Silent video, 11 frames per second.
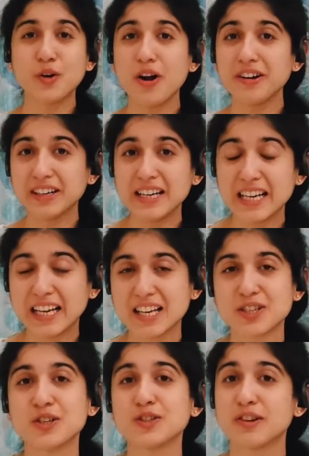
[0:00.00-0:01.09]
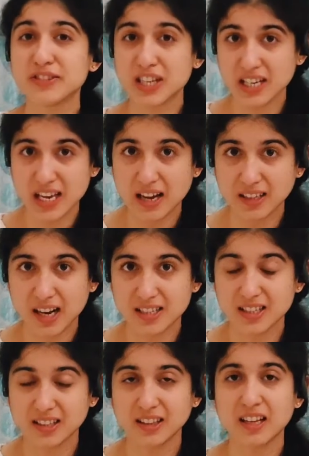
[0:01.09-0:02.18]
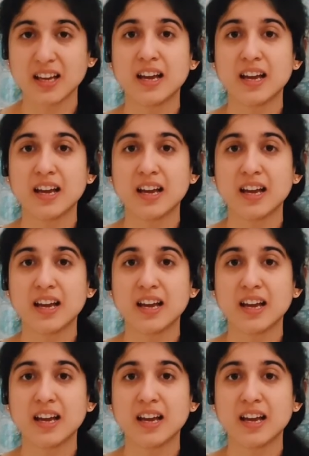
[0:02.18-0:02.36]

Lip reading: Contraindications of Shashankasana.